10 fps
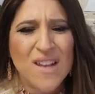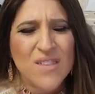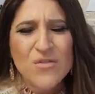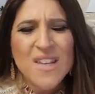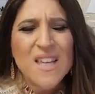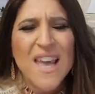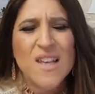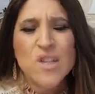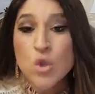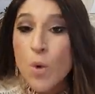really
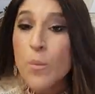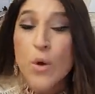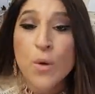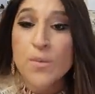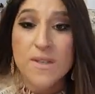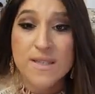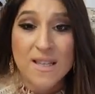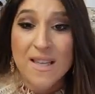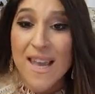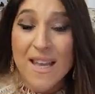has no purpose
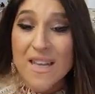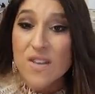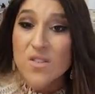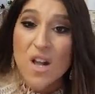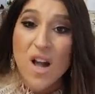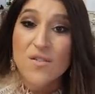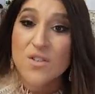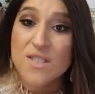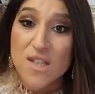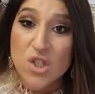in any of the
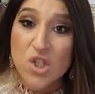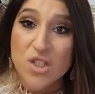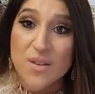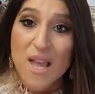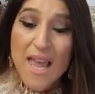conversation,